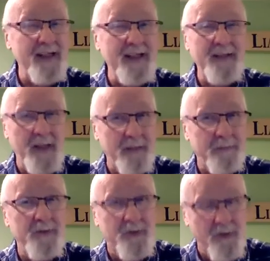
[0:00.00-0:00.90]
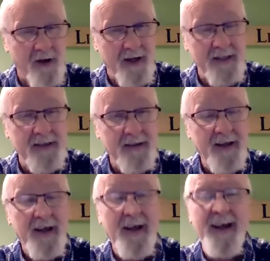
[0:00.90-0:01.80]
people tried,
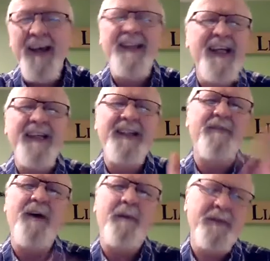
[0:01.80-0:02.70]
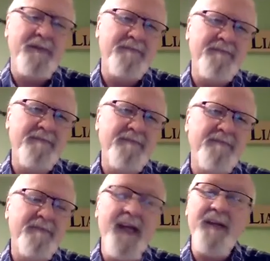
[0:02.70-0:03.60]
they'd give up
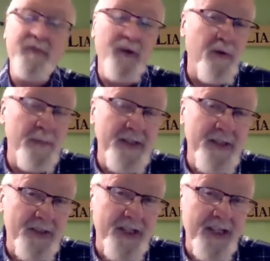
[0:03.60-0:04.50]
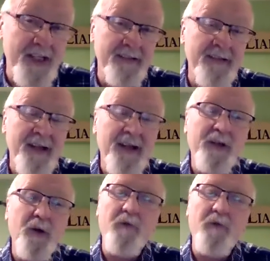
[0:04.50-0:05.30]
and throw him in the sea and go for